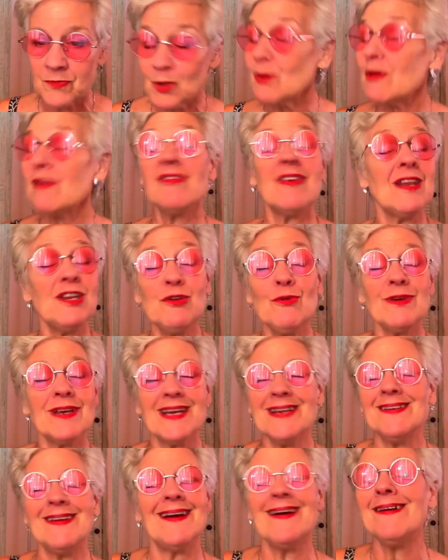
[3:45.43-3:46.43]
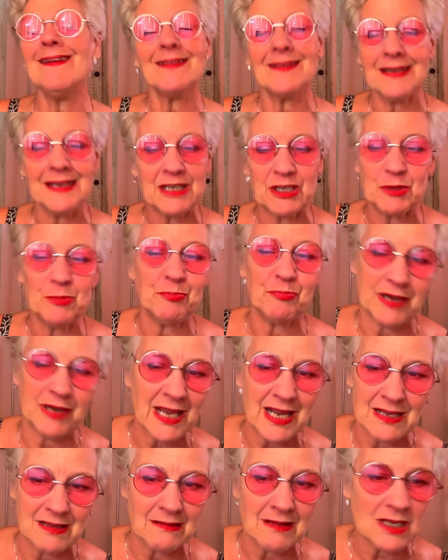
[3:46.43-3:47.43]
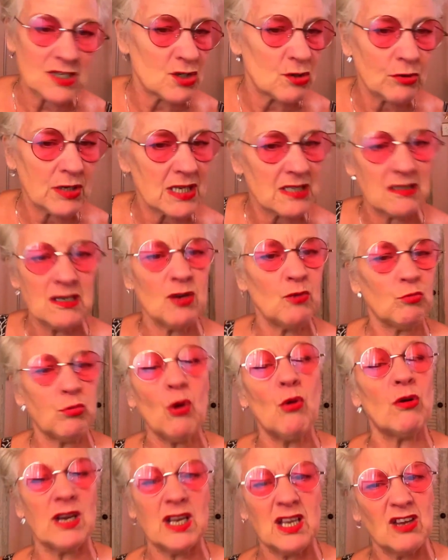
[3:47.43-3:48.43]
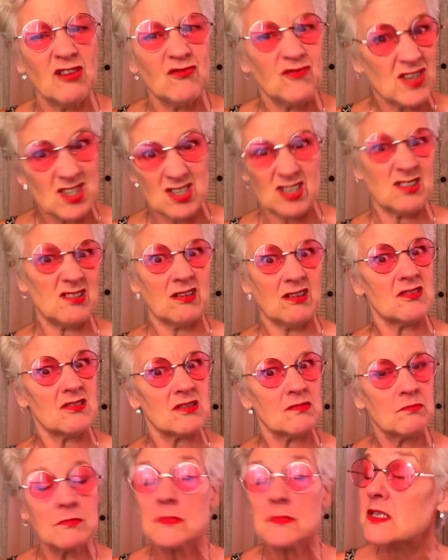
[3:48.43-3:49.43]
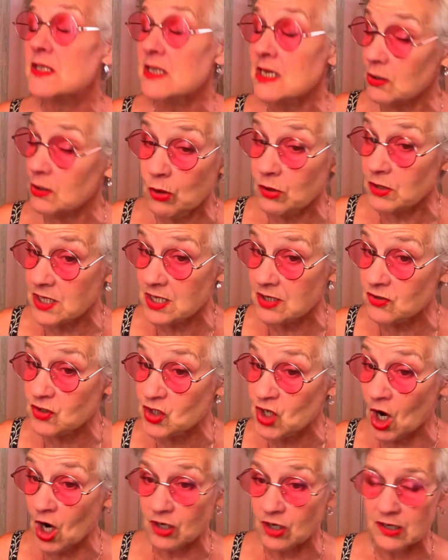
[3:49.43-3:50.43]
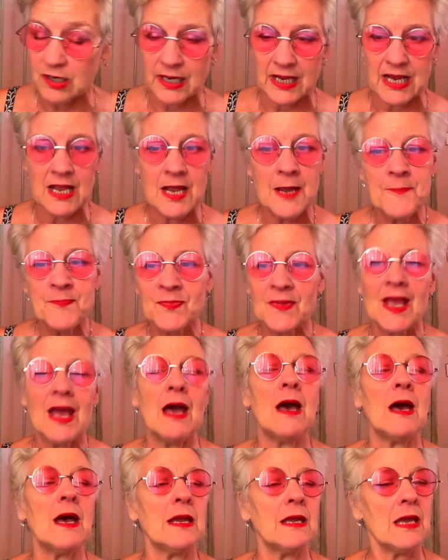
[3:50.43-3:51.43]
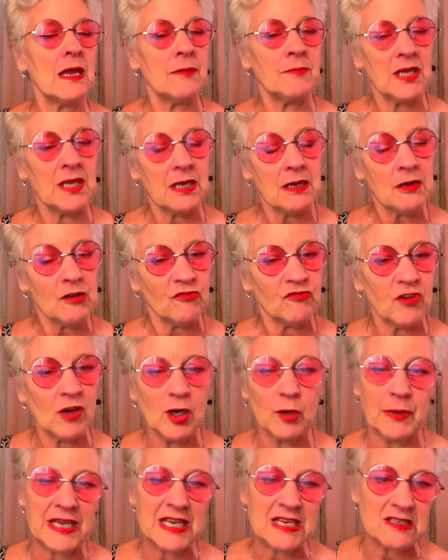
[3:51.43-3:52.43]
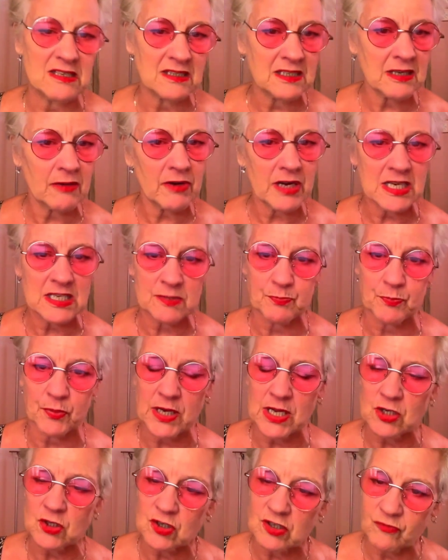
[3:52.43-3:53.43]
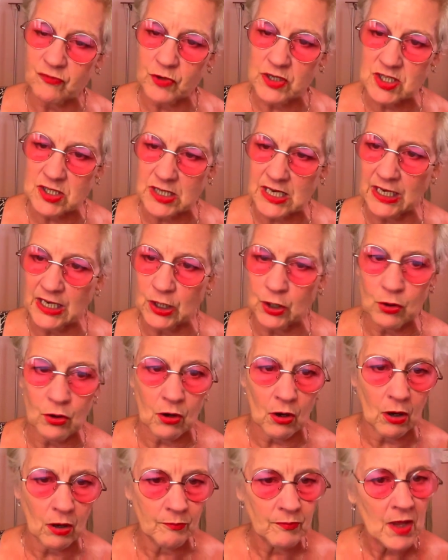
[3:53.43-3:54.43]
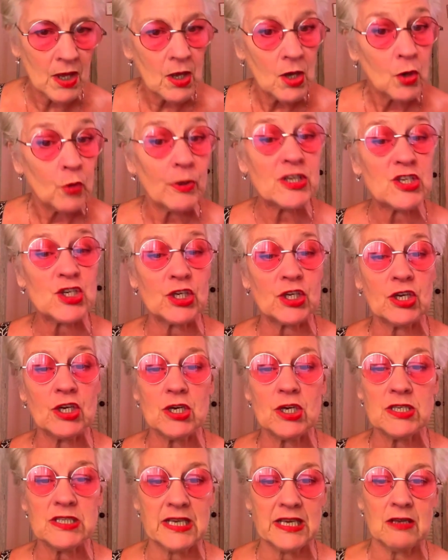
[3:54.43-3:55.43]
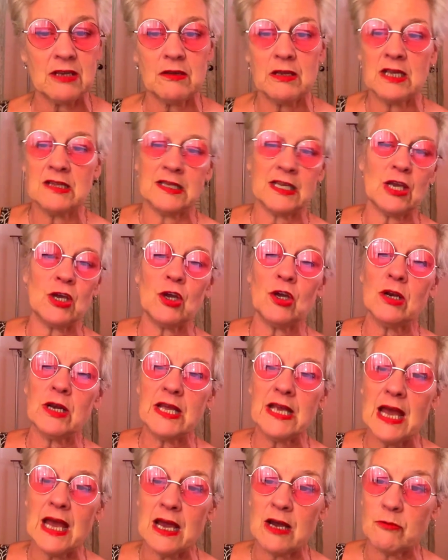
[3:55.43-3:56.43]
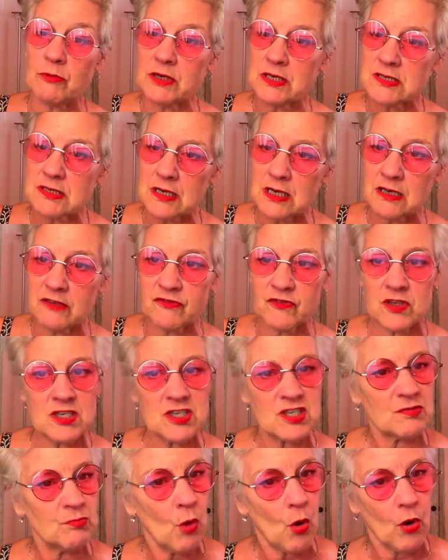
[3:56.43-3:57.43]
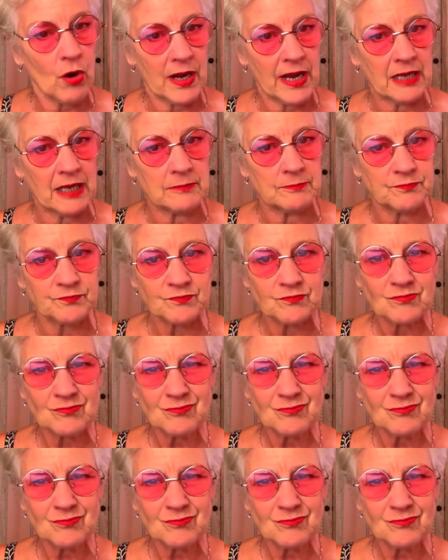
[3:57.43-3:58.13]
"Well, then you can hardly complain that you get no warning of visitors," said Ogden tartly. "I am here following a serious breach of wizarding law, which occurred here in the early hours of this morning."